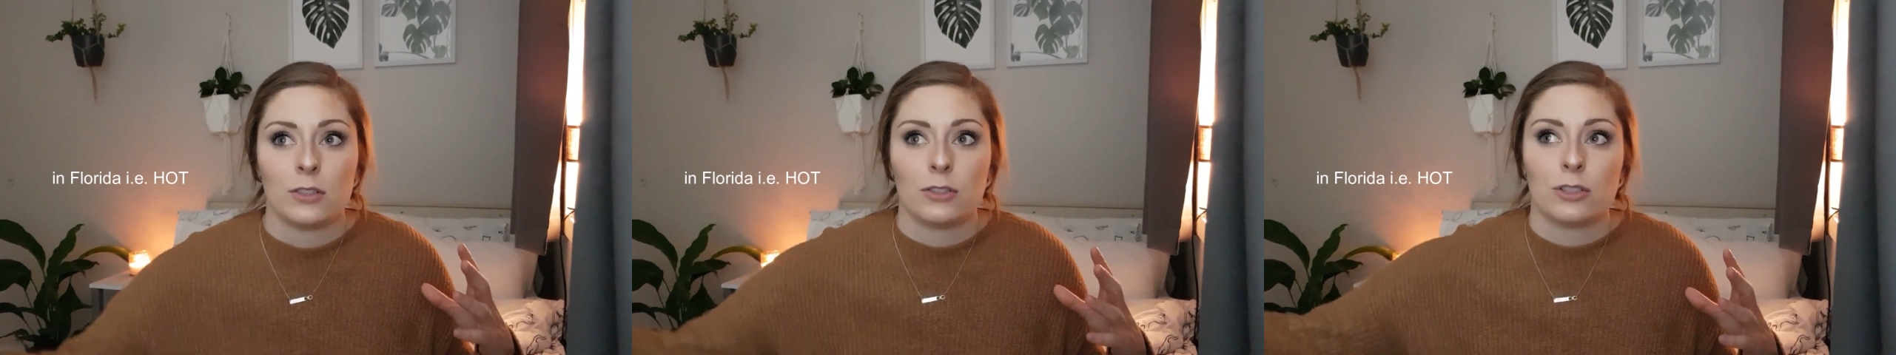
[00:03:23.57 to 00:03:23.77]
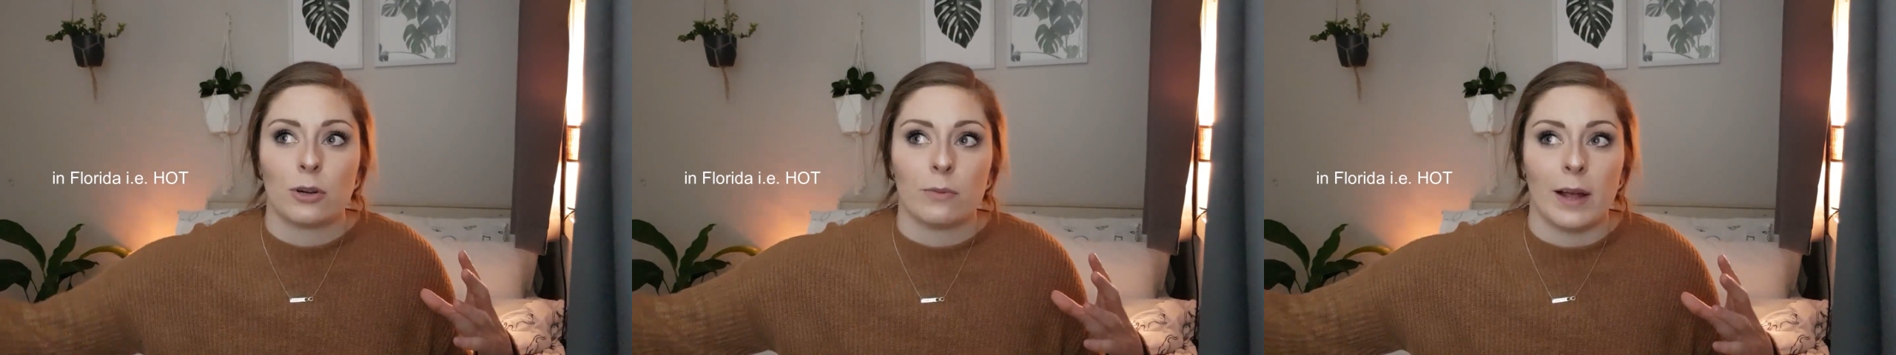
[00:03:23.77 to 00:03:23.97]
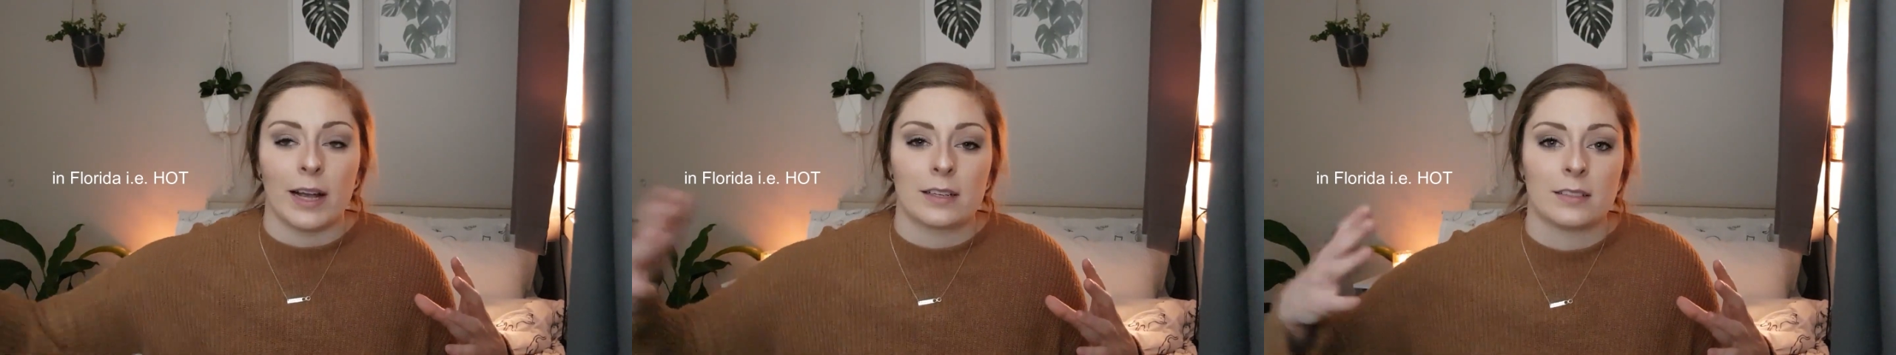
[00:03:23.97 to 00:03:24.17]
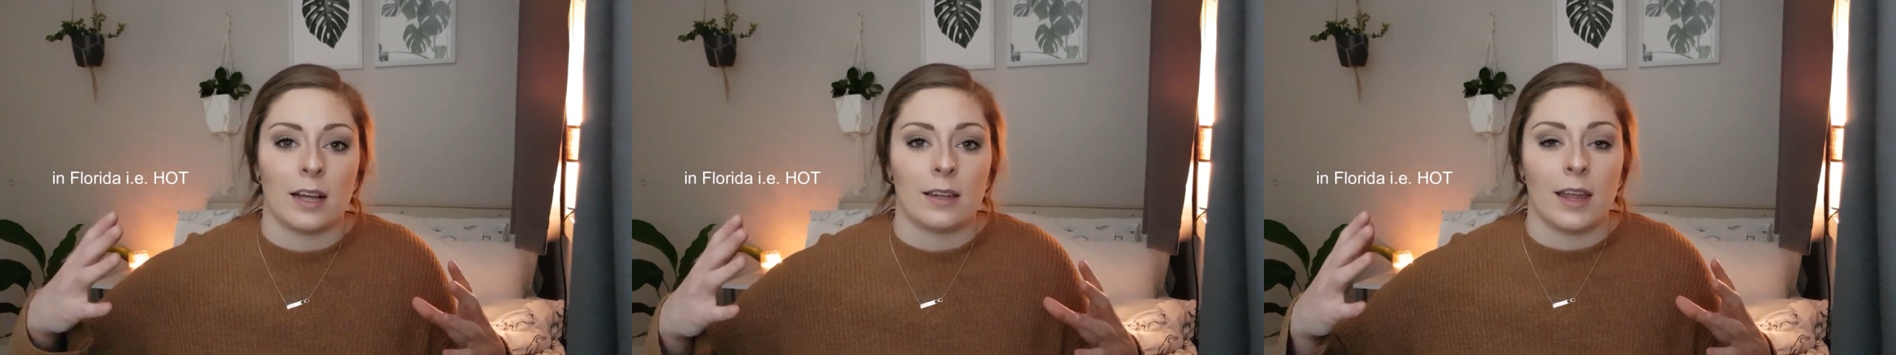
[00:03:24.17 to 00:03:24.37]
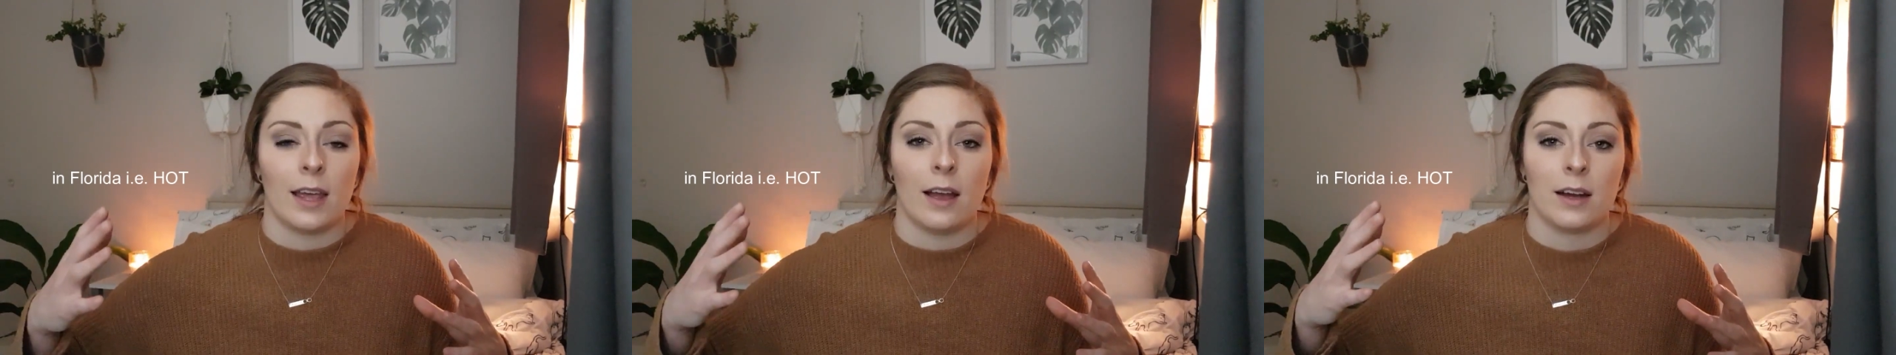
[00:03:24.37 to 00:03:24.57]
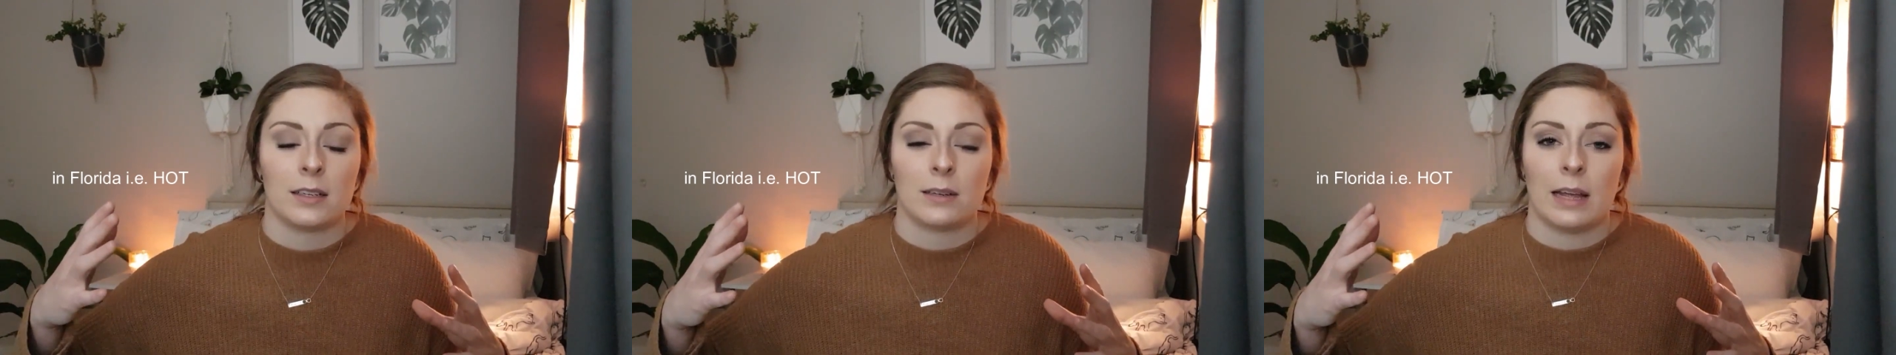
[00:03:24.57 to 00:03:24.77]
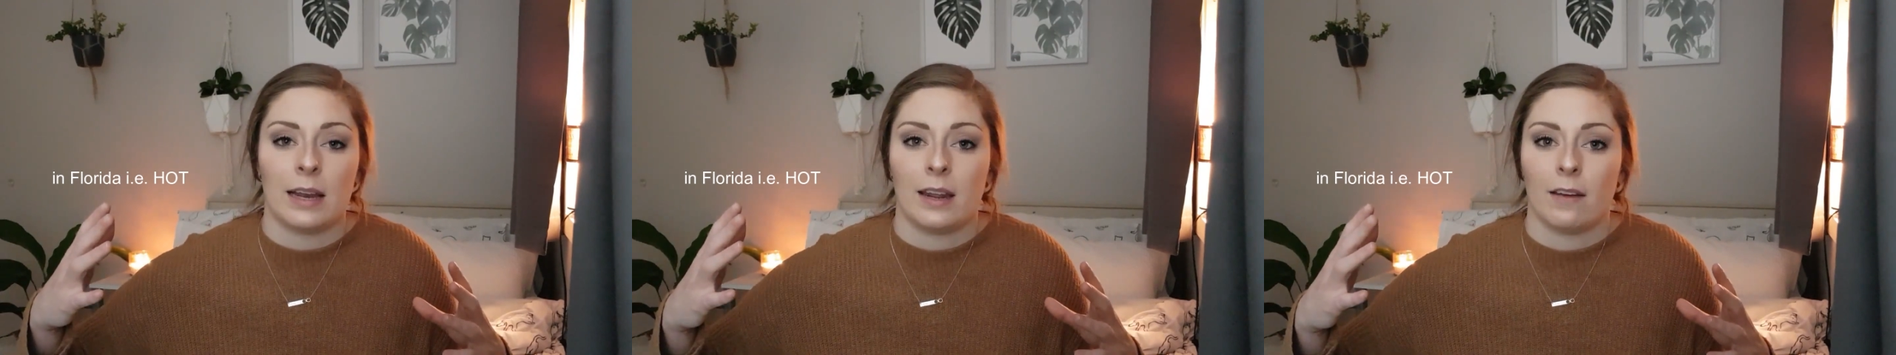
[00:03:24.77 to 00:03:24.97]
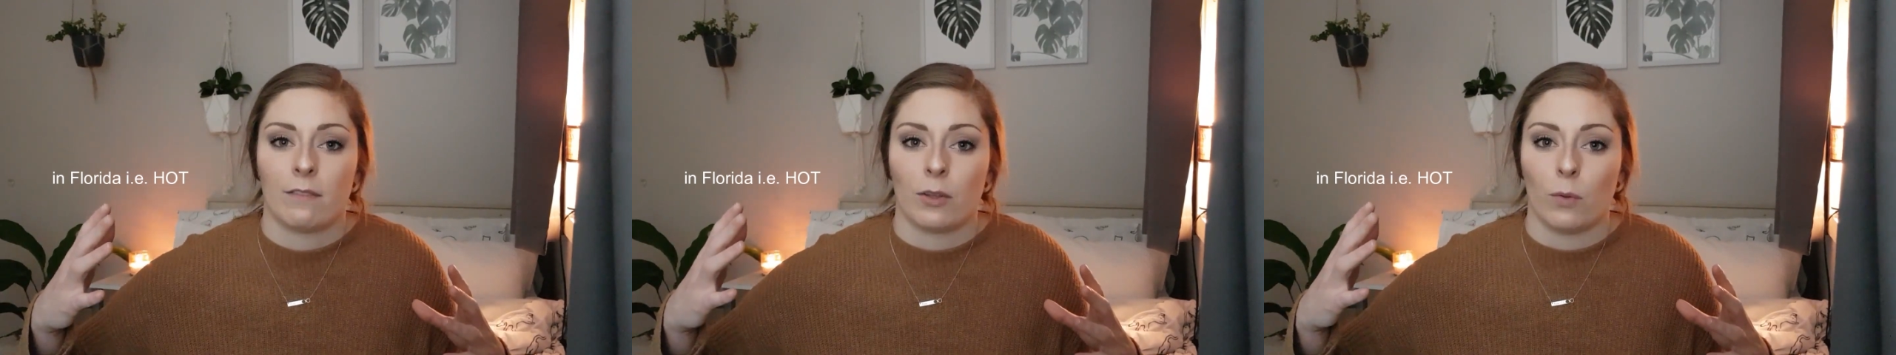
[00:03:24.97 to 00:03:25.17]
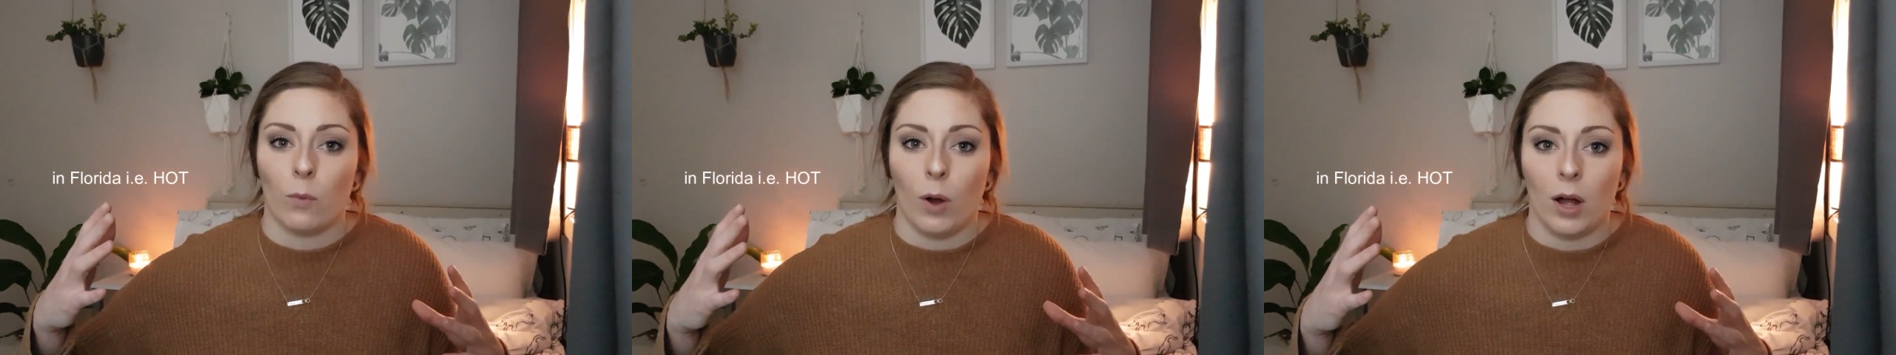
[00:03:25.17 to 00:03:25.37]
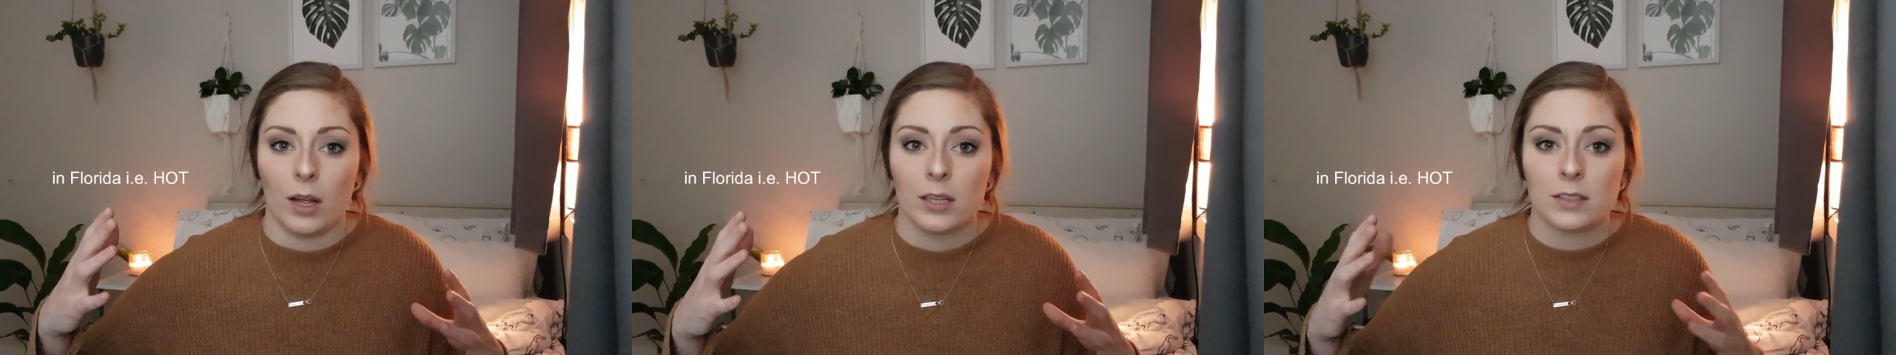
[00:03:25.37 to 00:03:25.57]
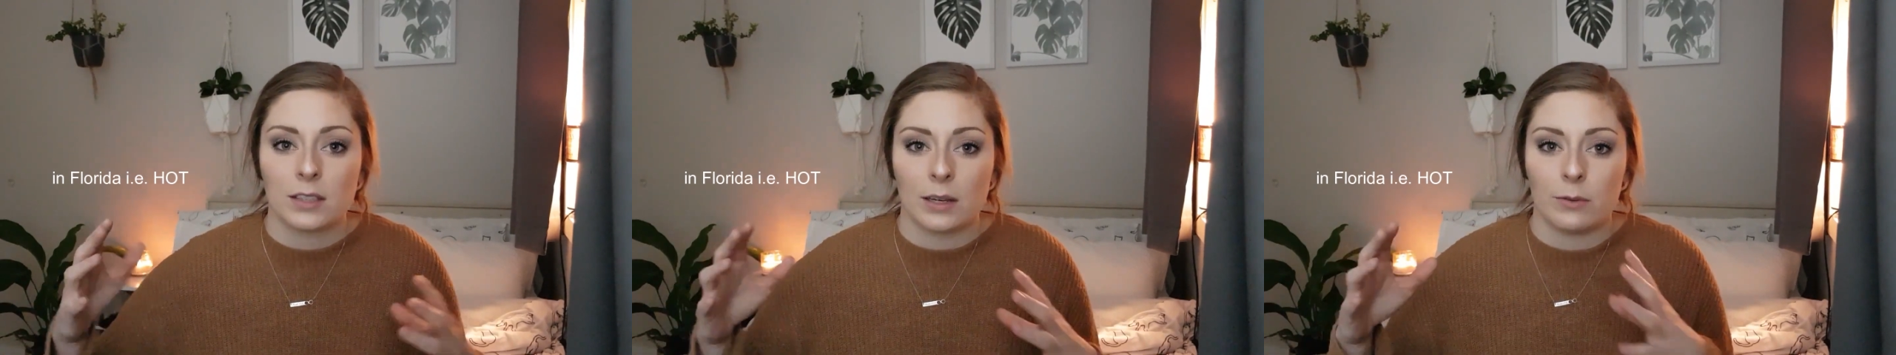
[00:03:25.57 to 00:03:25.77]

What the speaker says: direct sunlight on any of the walls.